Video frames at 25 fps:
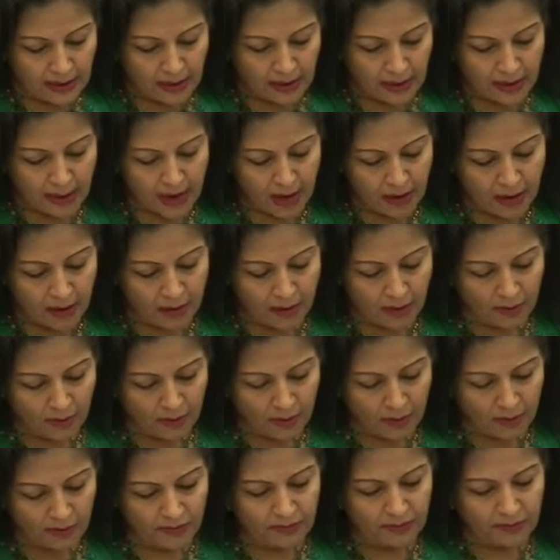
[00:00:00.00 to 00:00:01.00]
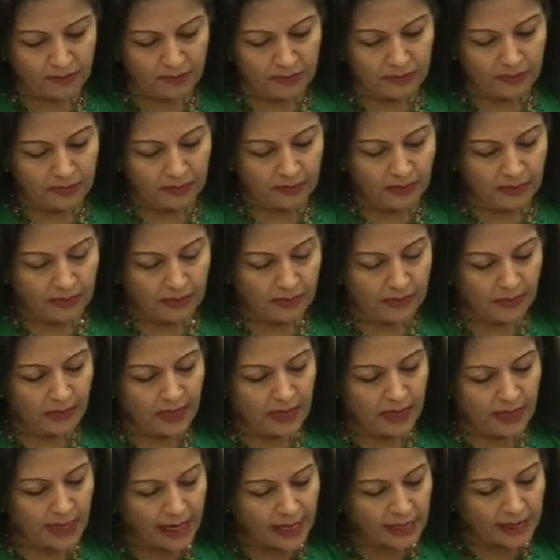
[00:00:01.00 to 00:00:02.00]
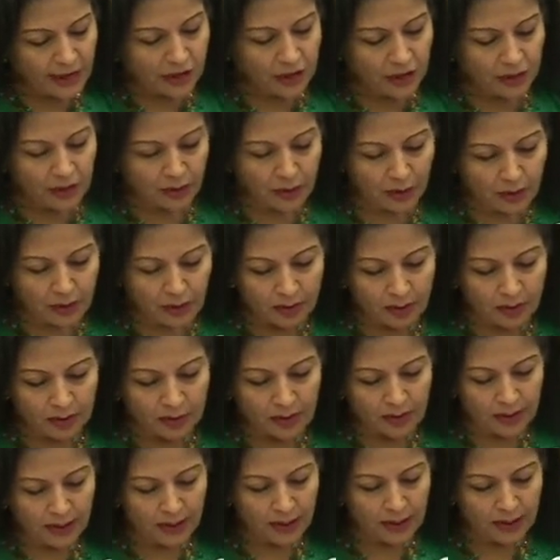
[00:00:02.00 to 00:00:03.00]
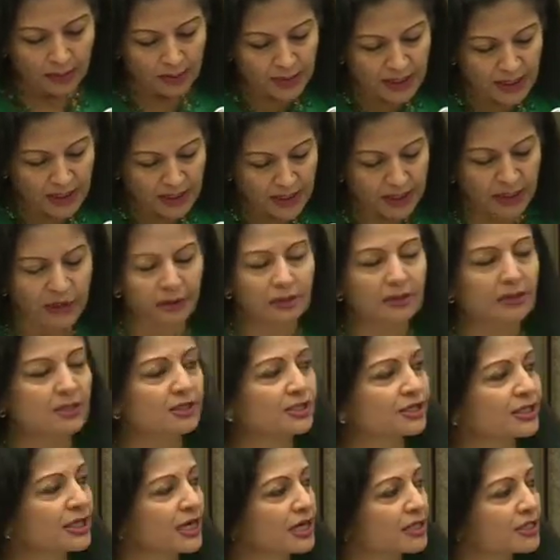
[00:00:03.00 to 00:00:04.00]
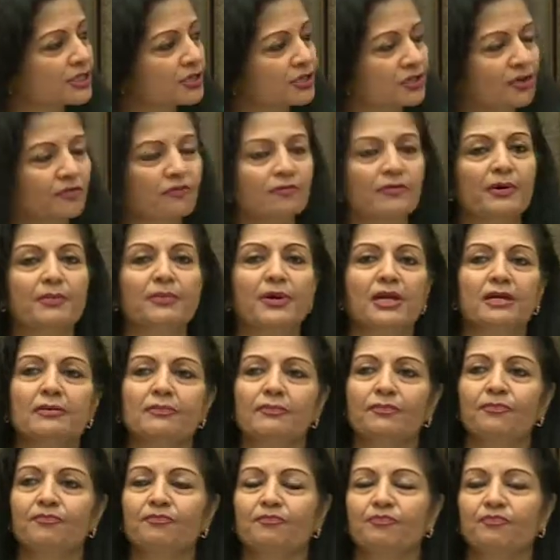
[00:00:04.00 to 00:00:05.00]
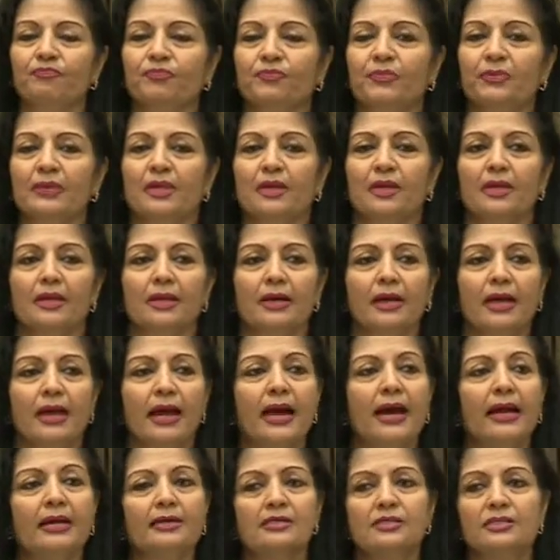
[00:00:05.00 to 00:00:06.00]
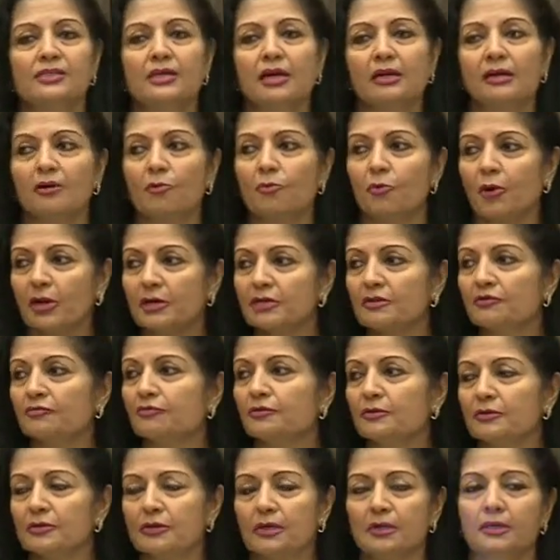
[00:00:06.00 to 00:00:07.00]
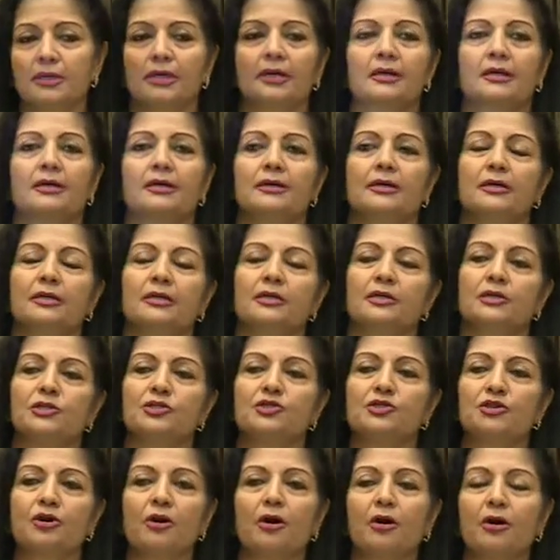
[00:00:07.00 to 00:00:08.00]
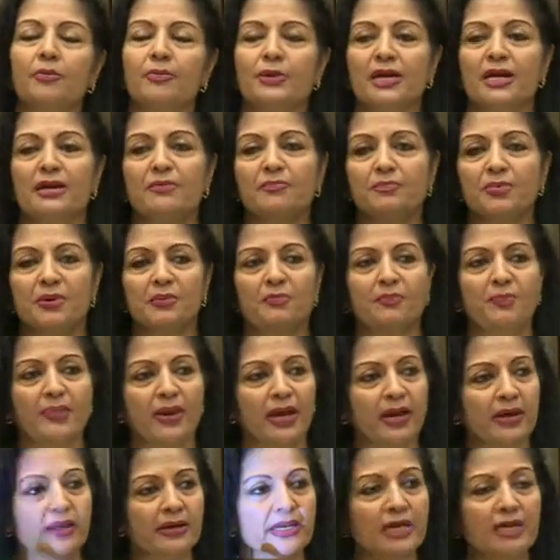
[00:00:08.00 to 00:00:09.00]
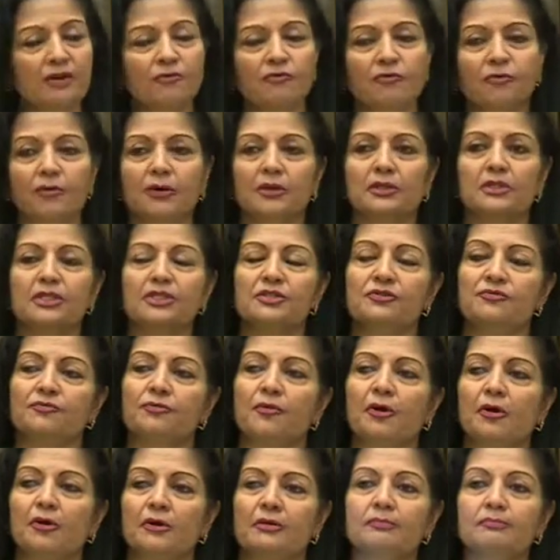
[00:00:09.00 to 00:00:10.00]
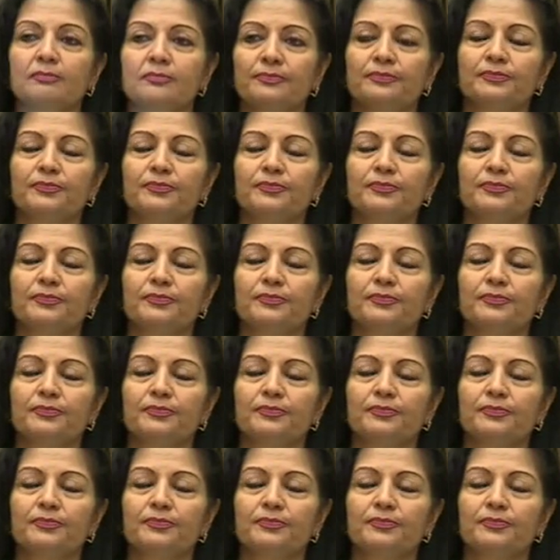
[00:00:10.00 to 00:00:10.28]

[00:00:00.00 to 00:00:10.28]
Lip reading: Now, the NGO Committee on the Status of Women has done a wonderful job in preparing for this forum,